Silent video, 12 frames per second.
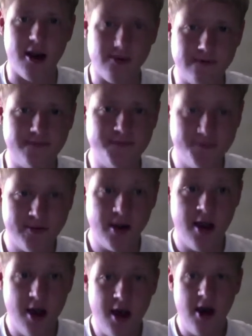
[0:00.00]
Yeah.
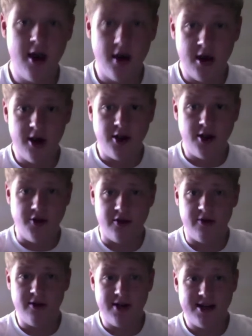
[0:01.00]

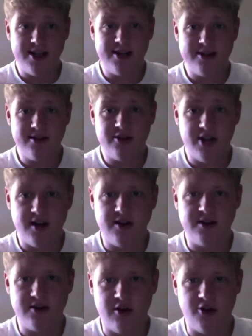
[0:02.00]
You can really taste the
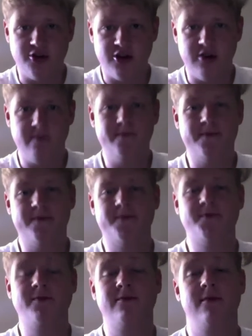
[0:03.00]
Chinese culture
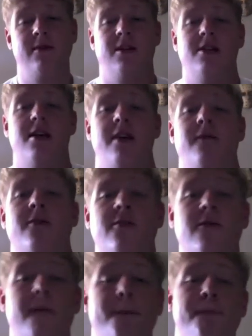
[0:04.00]
in
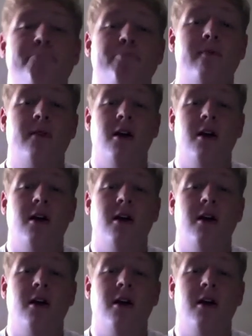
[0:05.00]
that food.